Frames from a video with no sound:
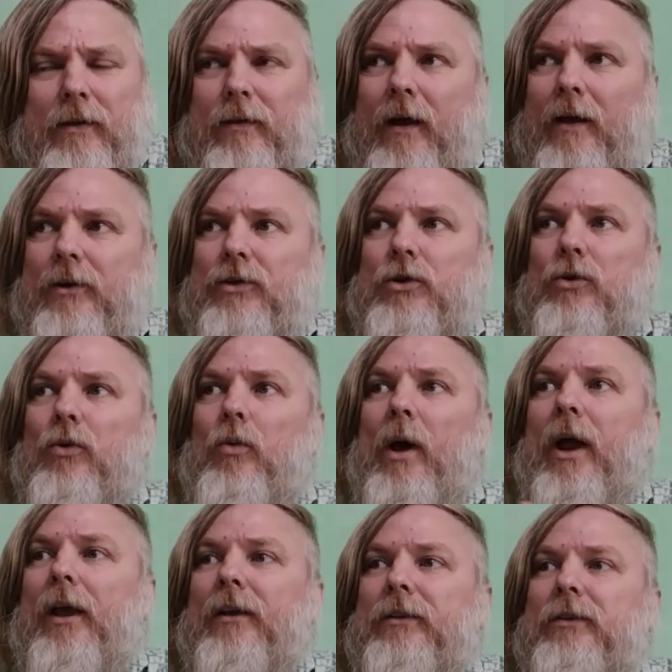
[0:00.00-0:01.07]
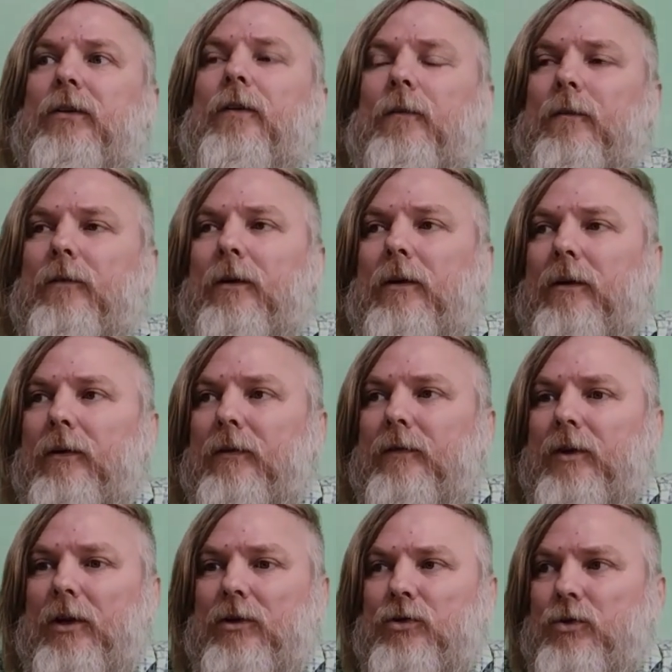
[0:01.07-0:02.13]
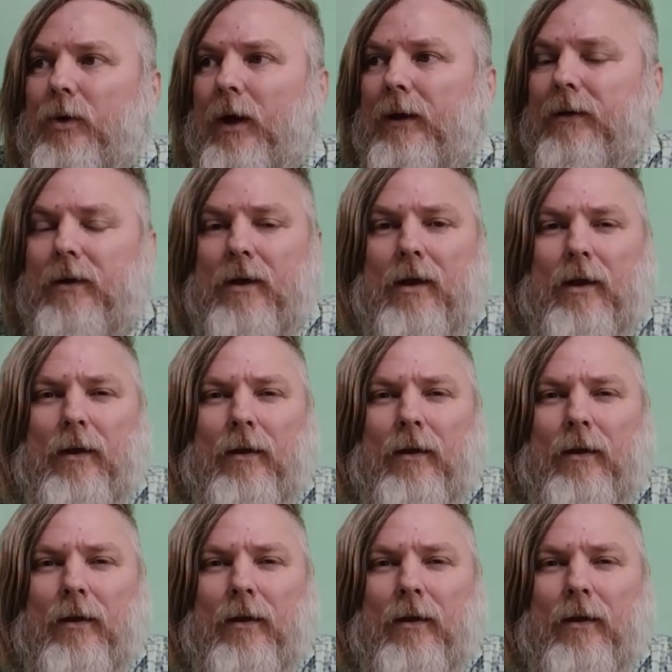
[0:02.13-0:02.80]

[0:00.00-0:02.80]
there are two ways of they tried